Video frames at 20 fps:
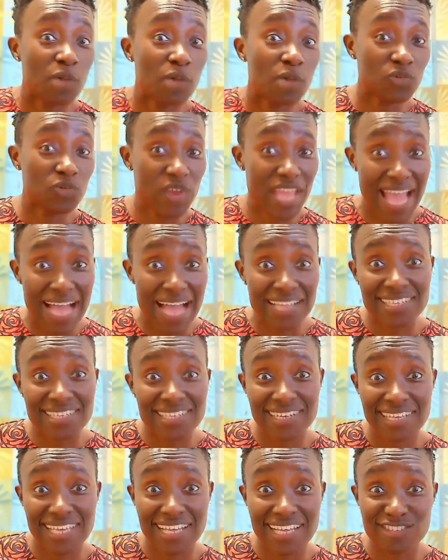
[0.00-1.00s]
and we
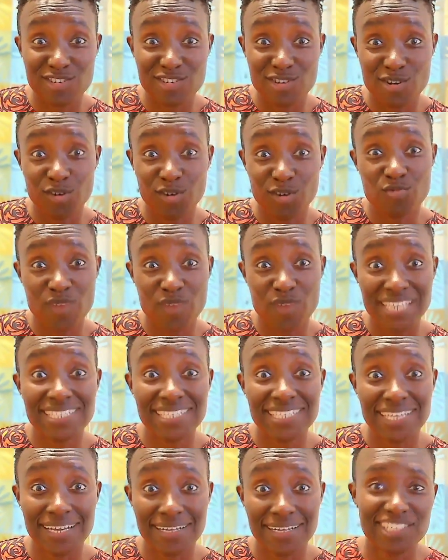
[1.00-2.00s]
react it against known
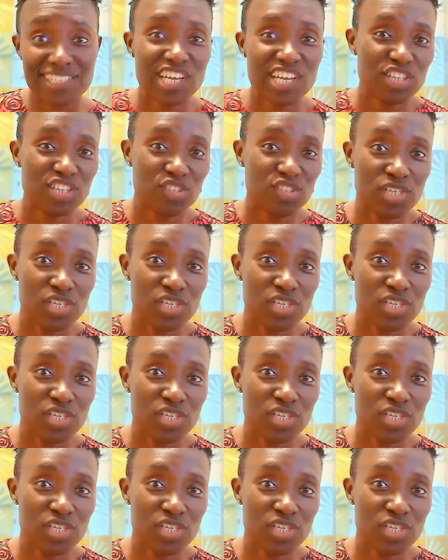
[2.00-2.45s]
red cells